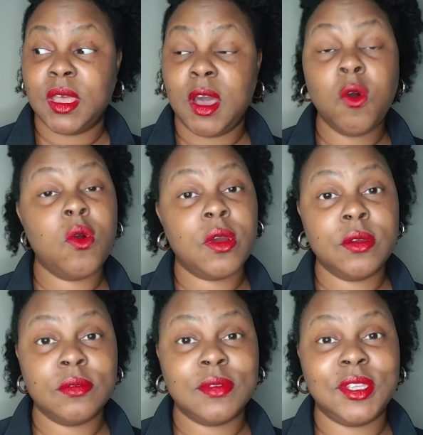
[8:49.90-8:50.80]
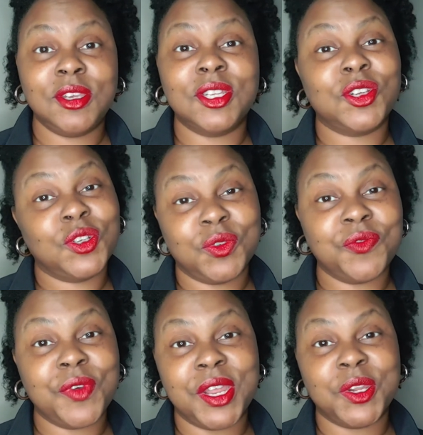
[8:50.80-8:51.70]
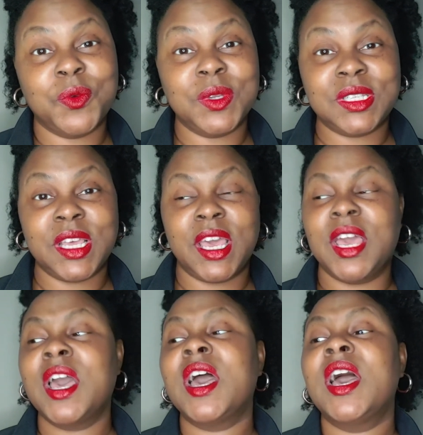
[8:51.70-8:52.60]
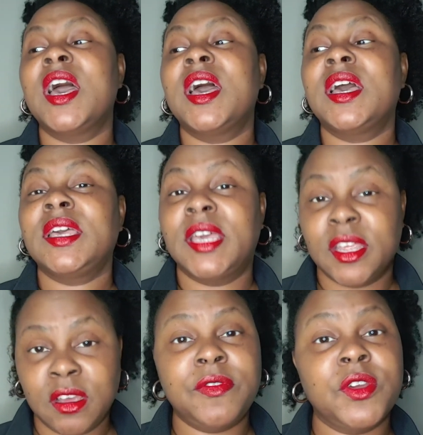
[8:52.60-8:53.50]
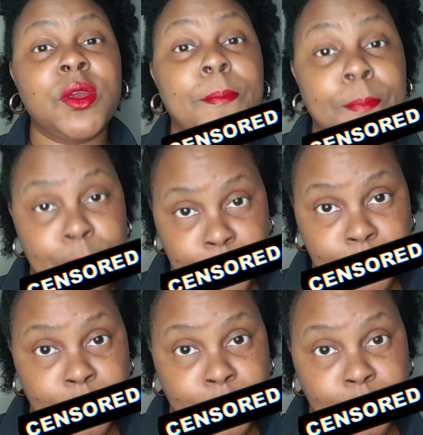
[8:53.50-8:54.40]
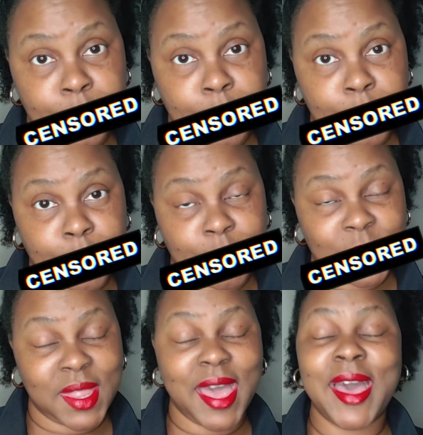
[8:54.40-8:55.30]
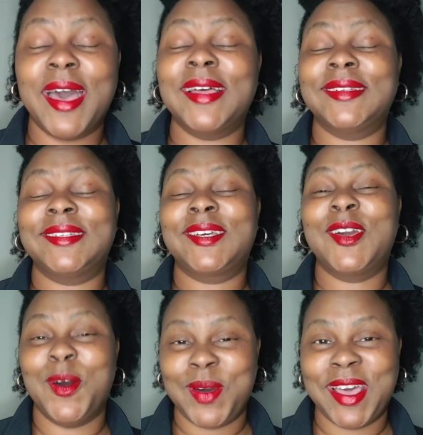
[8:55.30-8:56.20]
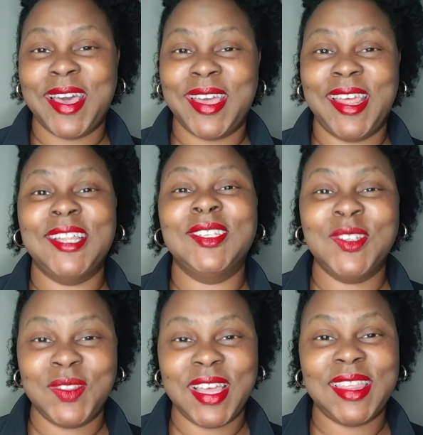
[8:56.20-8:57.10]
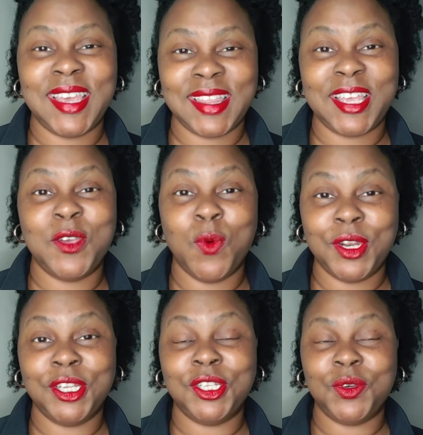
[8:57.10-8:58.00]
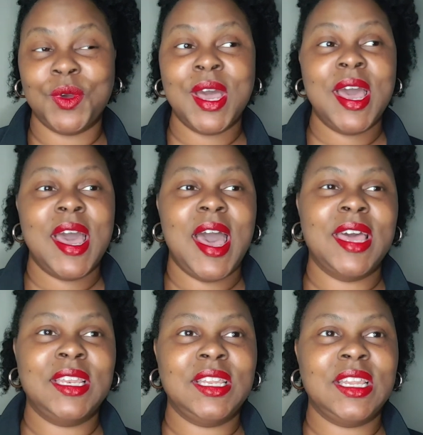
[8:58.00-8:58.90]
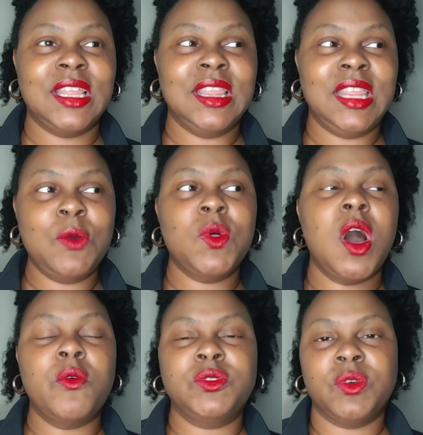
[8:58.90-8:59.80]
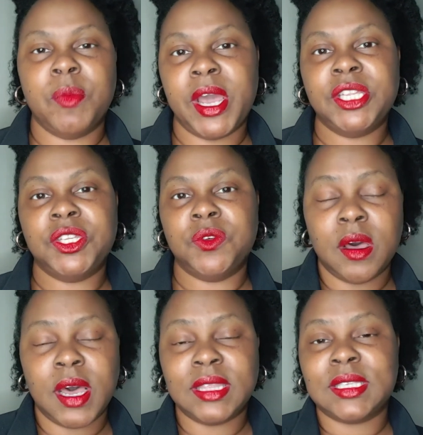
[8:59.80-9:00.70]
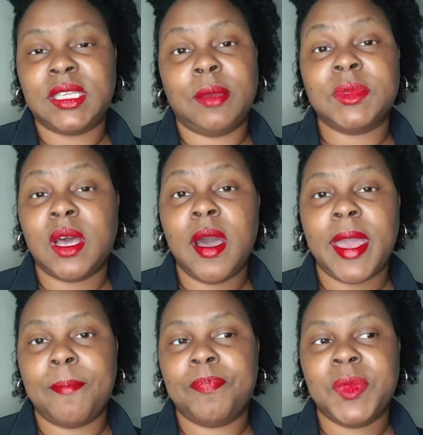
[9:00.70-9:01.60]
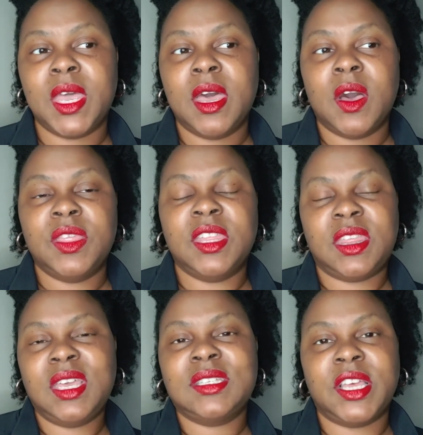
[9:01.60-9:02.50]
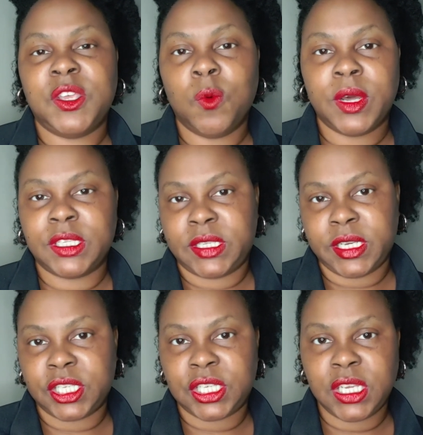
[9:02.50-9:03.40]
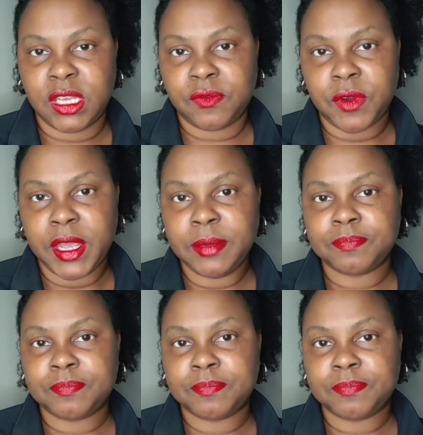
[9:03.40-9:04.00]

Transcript: Or you can turn to a friend who will say, get off your and go ahead and do that thing that you want to do. And they will always remind you at the same time the things that you wanted to achieve, right?